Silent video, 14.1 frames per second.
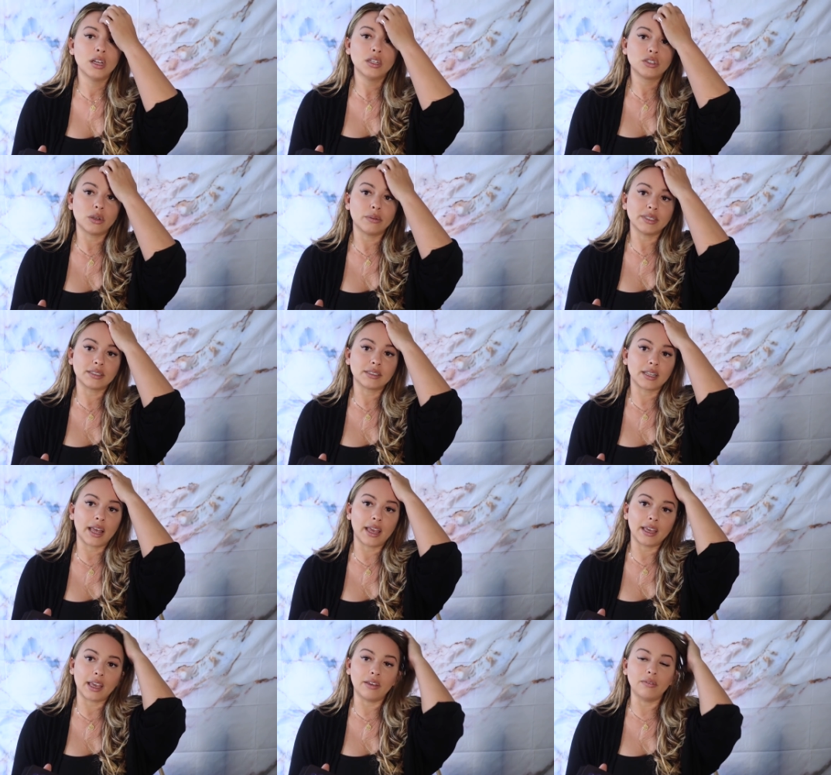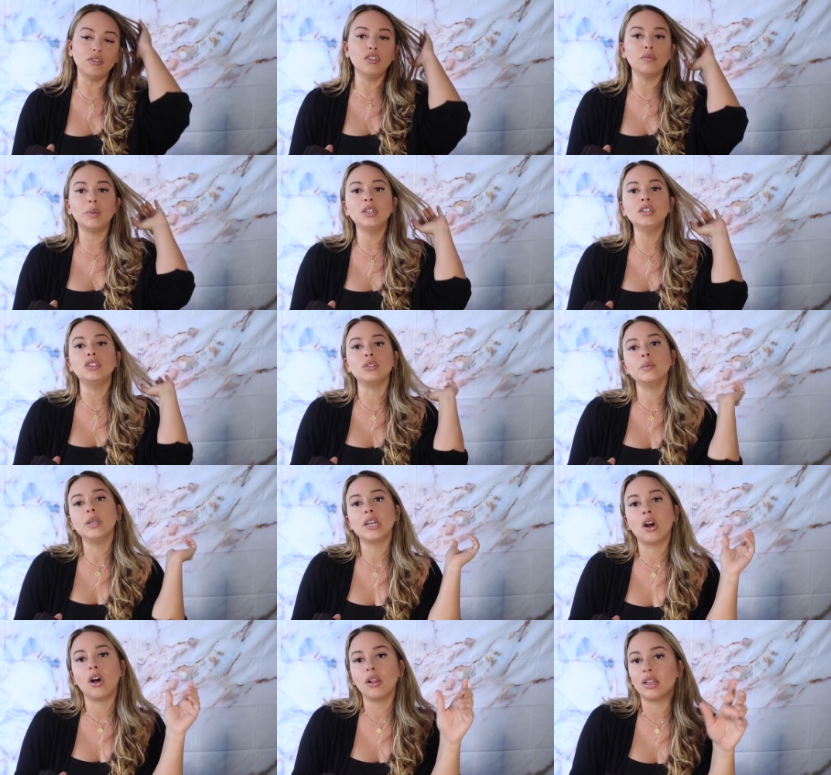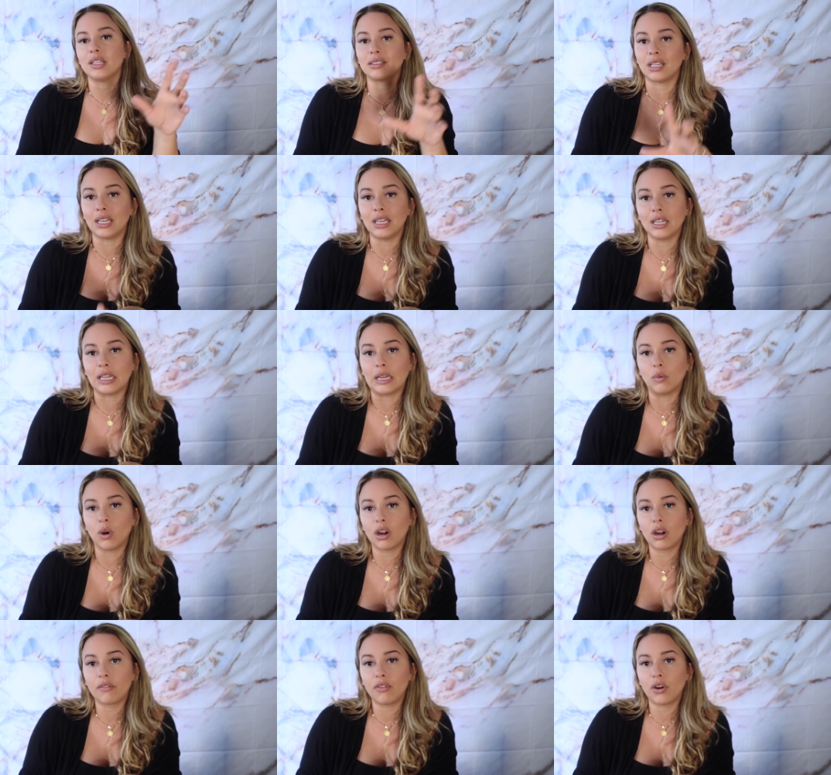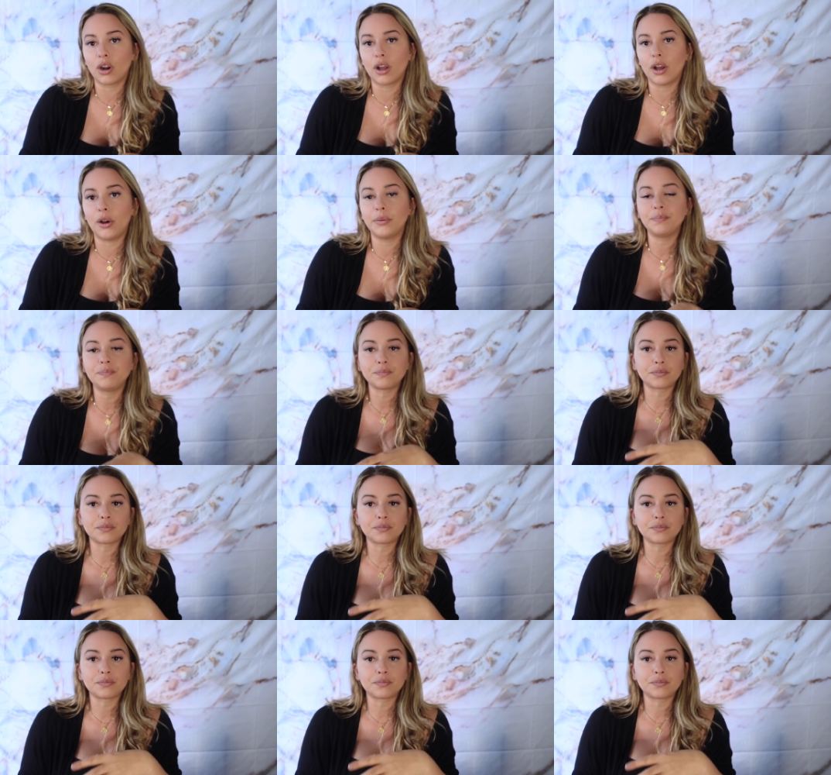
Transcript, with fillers: So it's like if you've been doing all this healing work, Virgo,